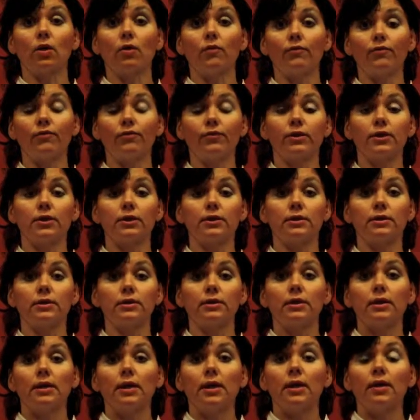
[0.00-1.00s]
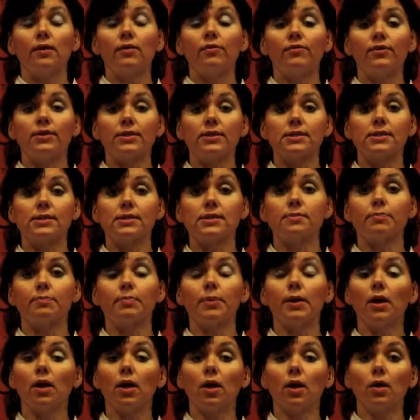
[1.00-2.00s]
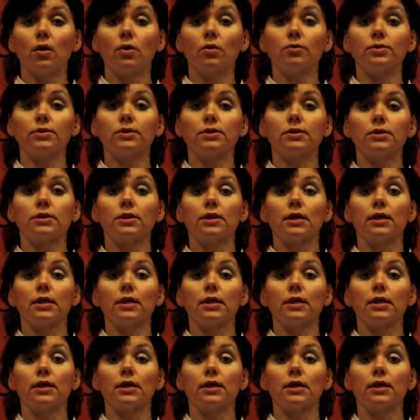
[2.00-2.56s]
comfort with pillows